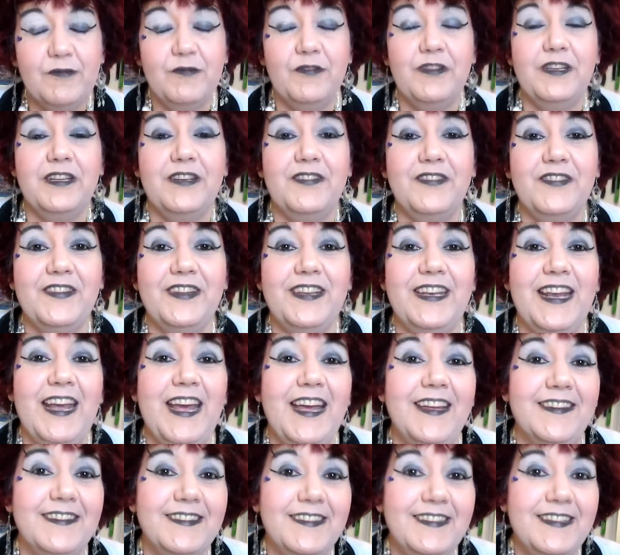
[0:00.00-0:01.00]
It
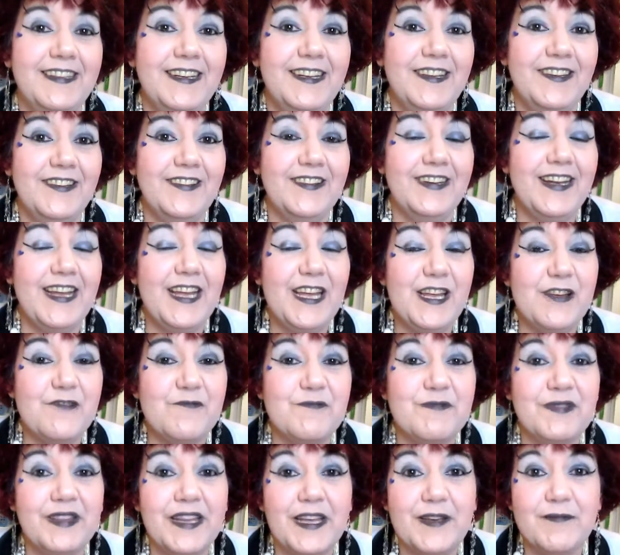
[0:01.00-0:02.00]
has another name,
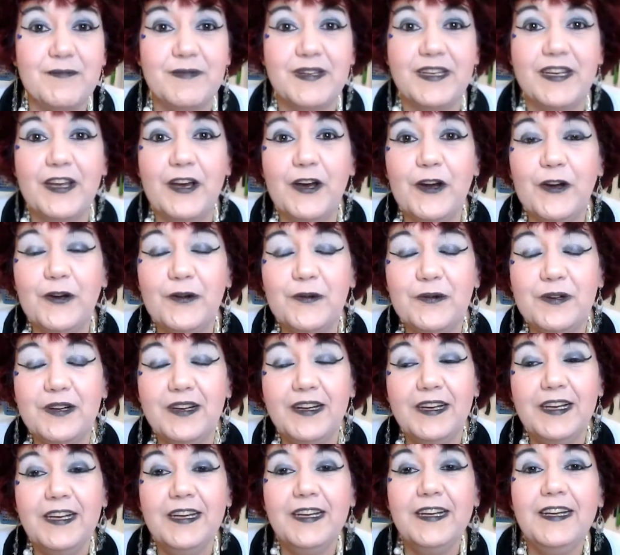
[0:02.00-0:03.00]
let me know.
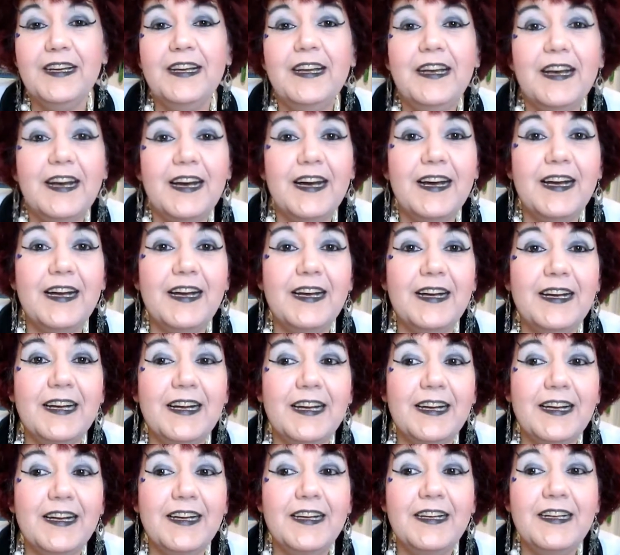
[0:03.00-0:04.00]

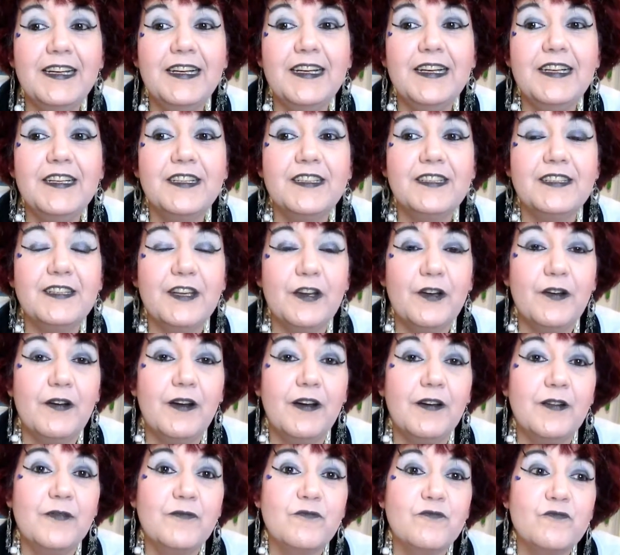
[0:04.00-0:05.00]
Uh, so,
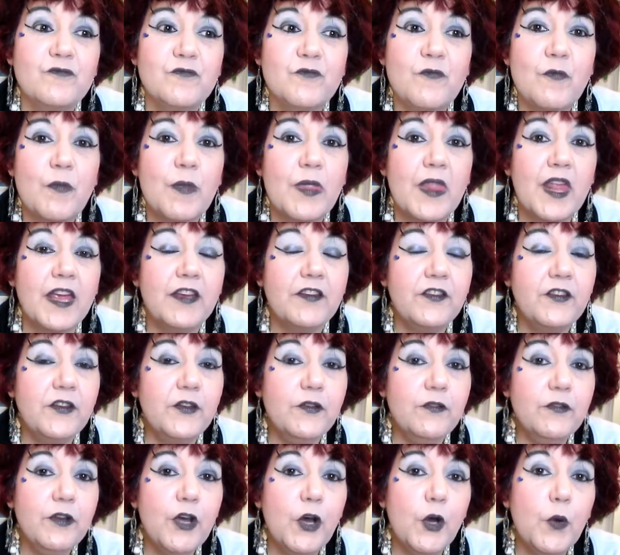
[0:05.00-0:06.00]
I
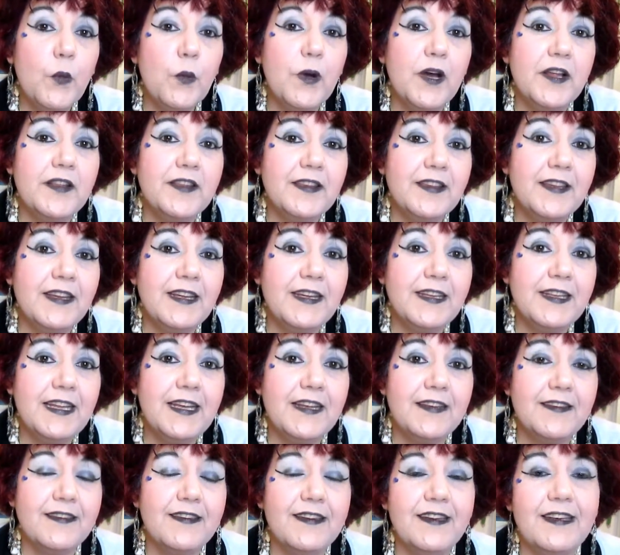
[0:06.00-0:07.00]
do know one thing
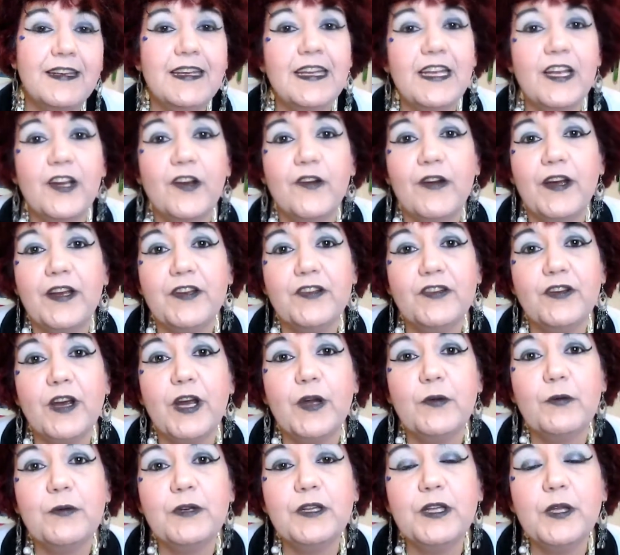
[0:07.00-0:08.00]
that's in here. I try
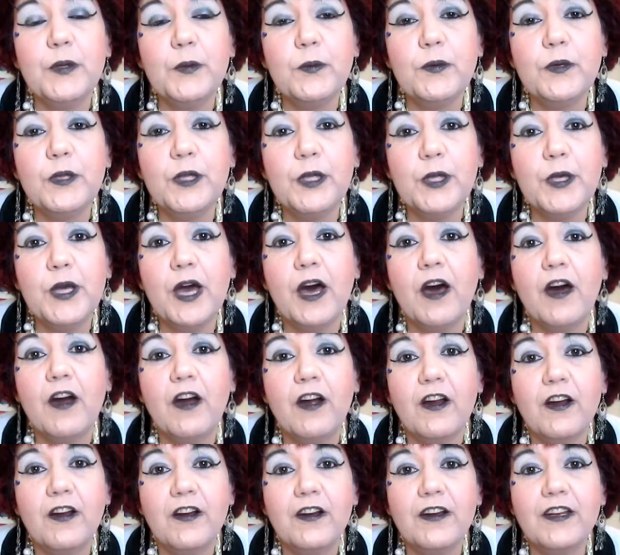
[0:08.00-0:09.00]
really, really
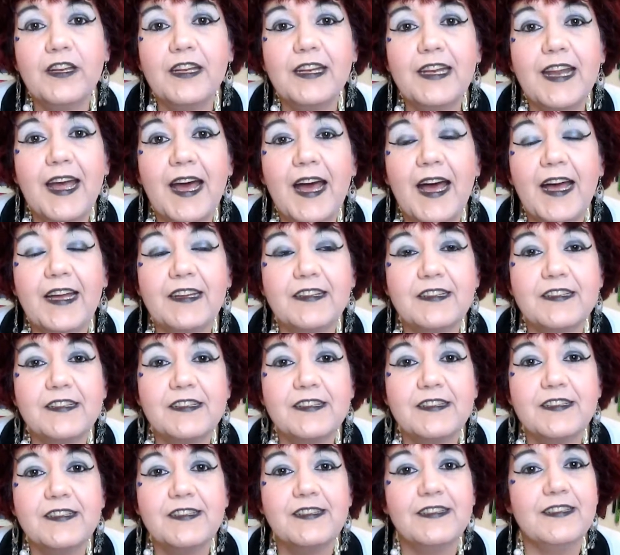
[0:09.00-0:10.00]
hard not
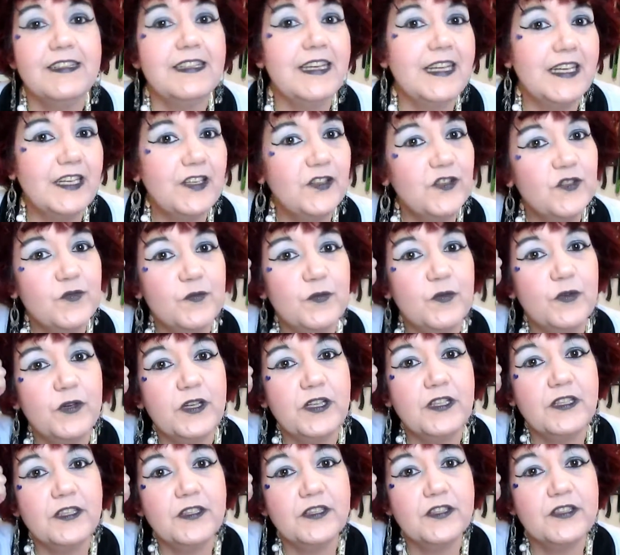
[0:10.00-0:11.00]
to see any
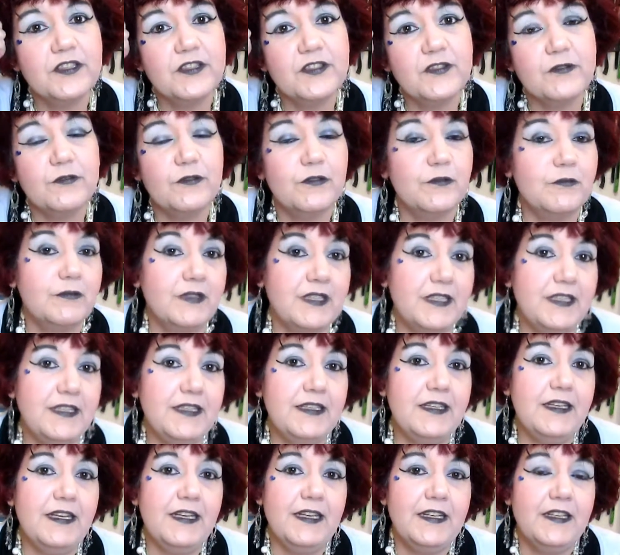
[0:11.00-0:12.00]
spoilers or
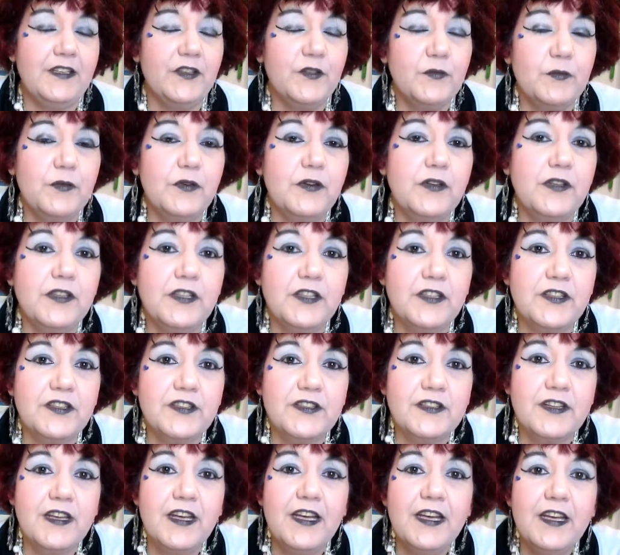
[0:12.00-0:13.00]
read any
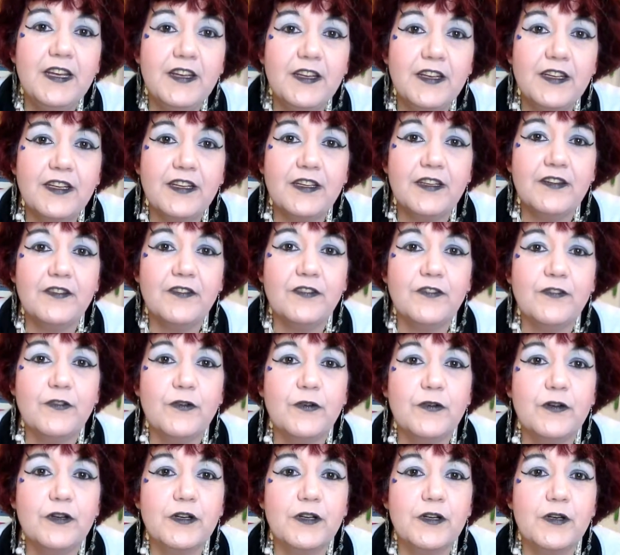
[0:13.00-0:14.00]
spoilers uh,
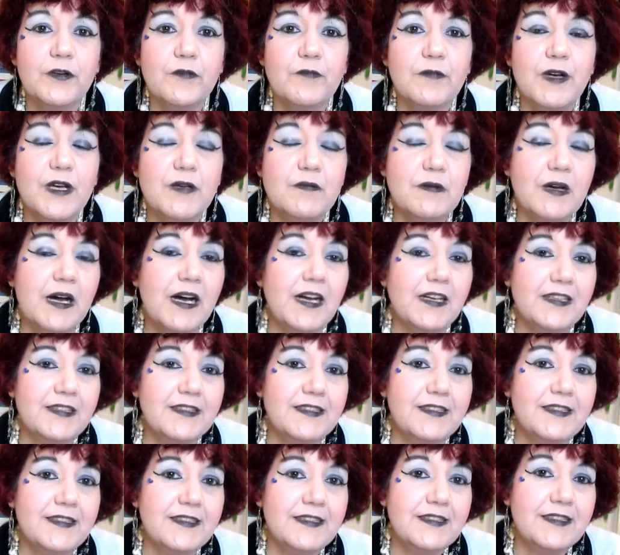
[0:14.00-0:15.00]
for my
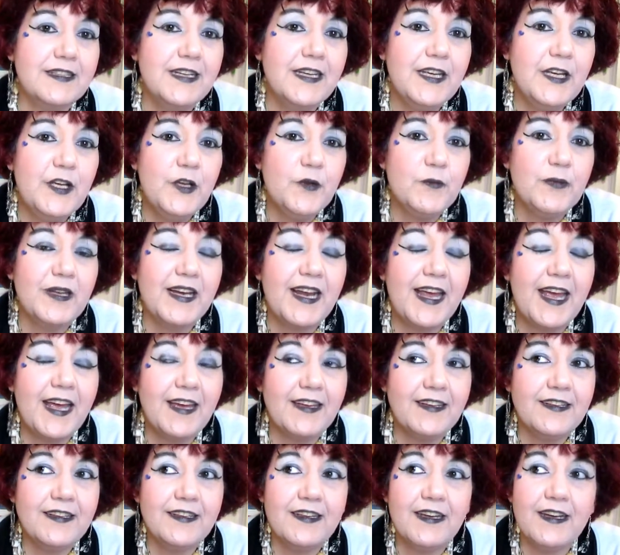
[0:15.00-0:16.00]
boxes. But
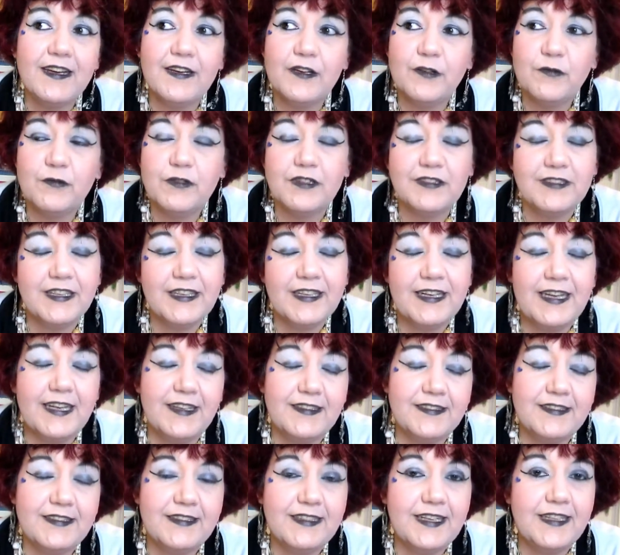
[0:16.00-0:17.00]
I, uh, well, not
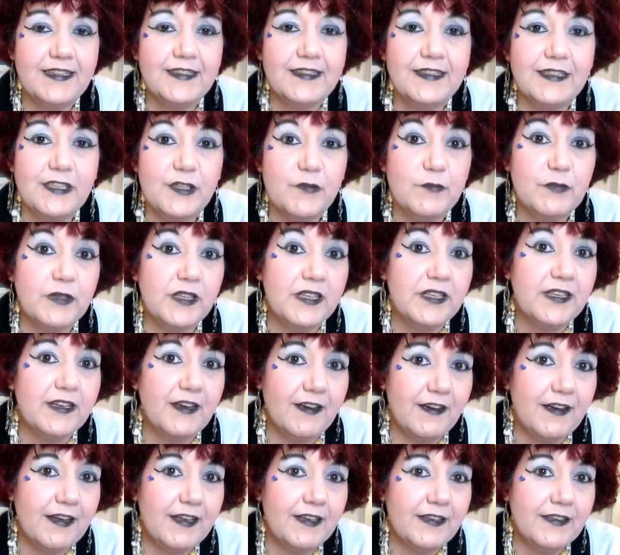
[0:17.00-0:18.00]
accidentally, but
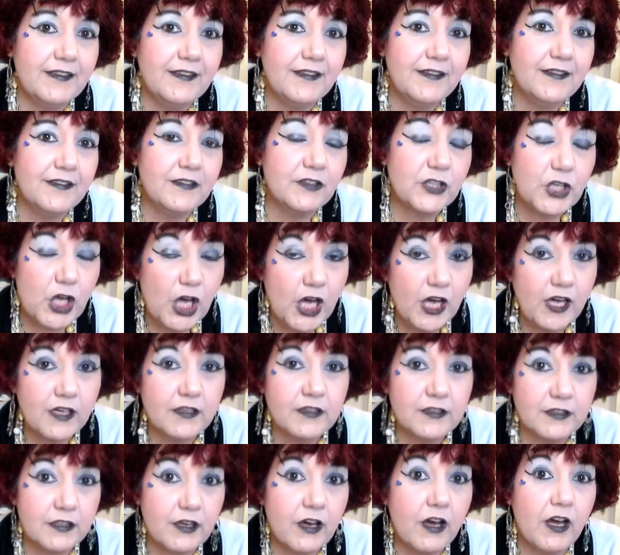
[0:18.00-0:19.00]
I
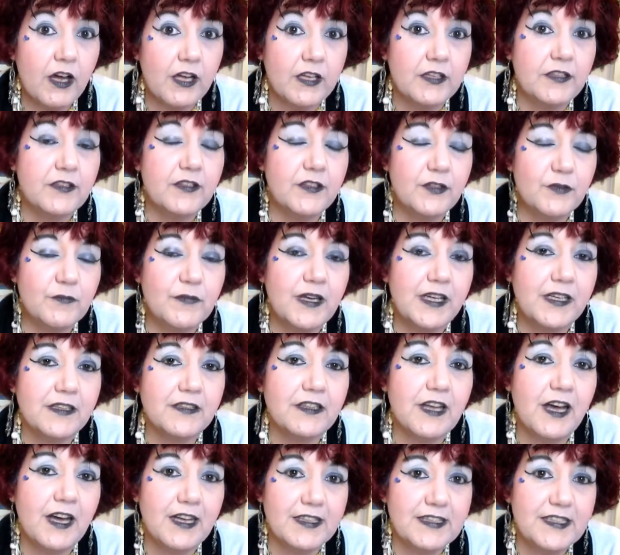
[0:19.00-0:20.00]
logged on to my
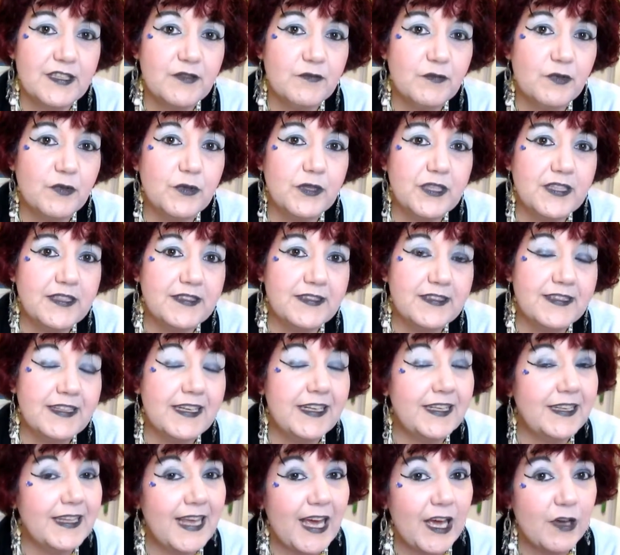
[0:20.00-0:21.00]
Glossy Points. And
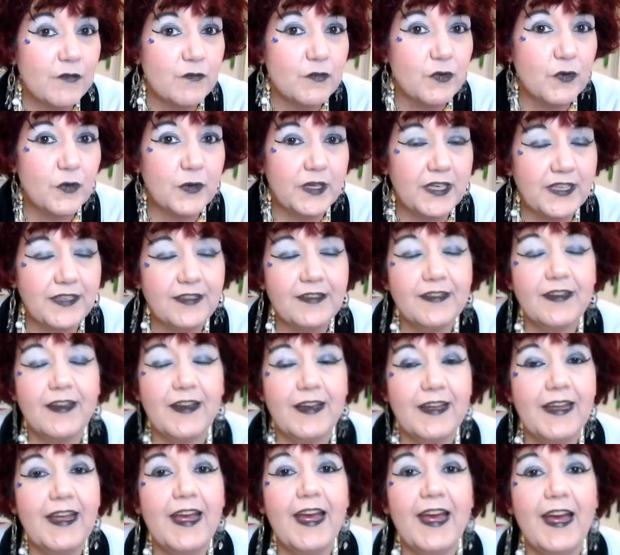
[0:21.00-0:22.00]
at that point,
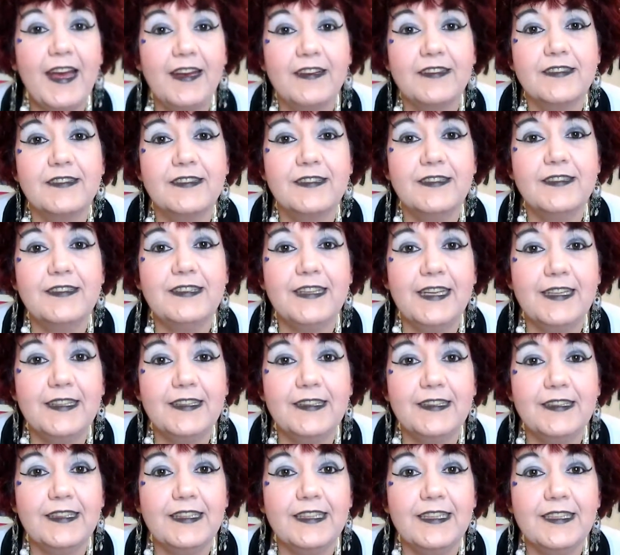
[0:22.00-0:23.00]
I
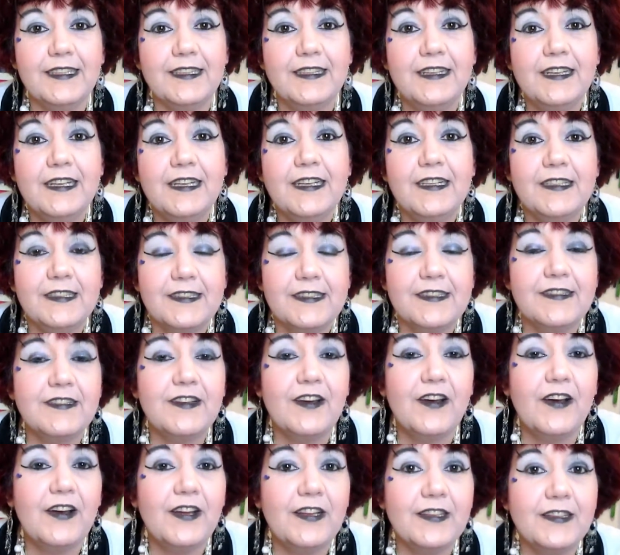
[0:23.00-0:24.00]
accidentally
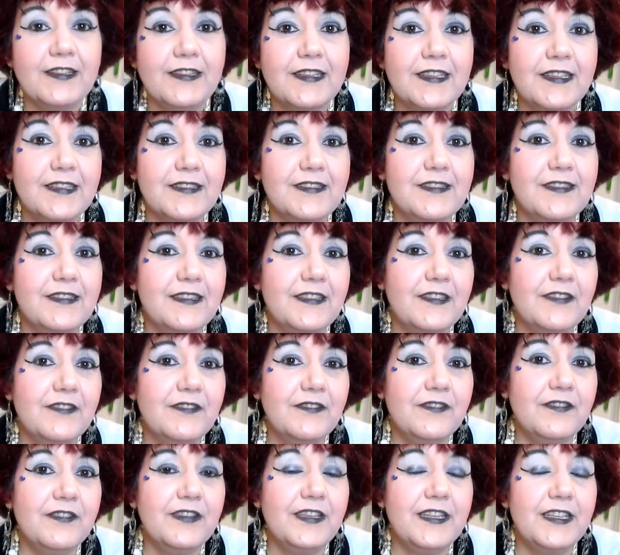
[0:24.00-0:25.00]
saw a list
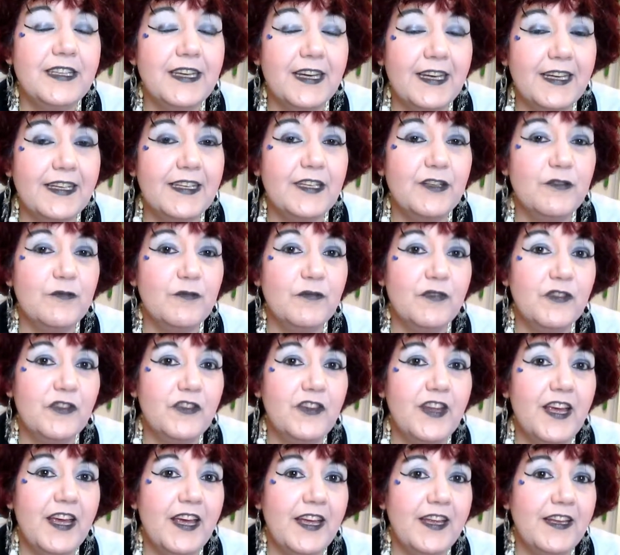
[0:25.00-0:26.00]
of the items
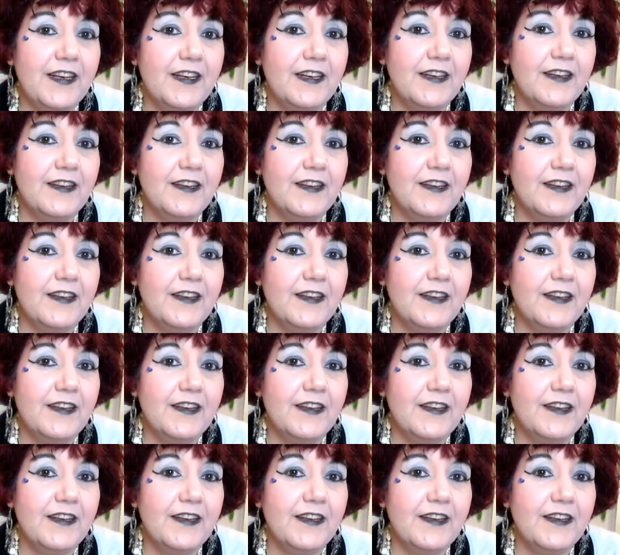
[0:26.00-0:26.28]
that